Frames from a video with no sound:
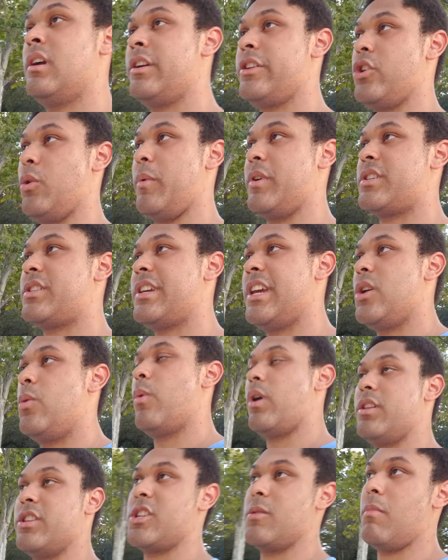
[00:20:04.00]
You'll be seeing
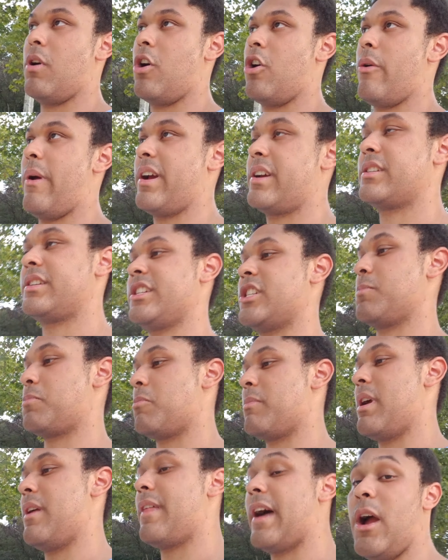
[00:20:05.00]
one tomorrow, actually. It's a
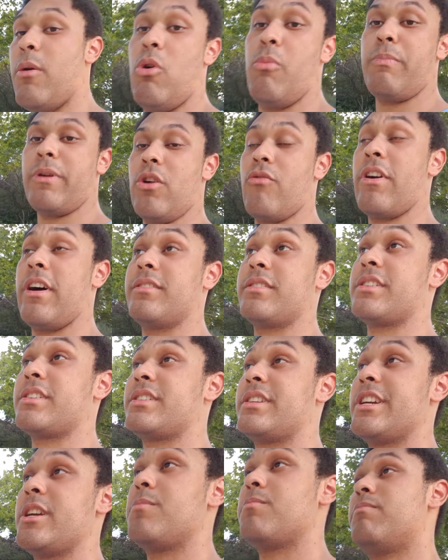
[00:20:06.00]
premiere that I won't be around to
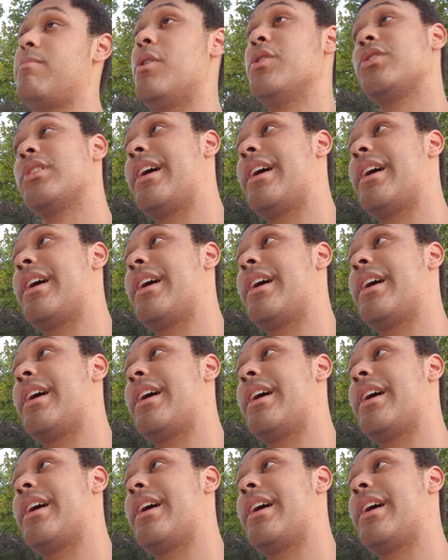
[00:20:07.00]
see, most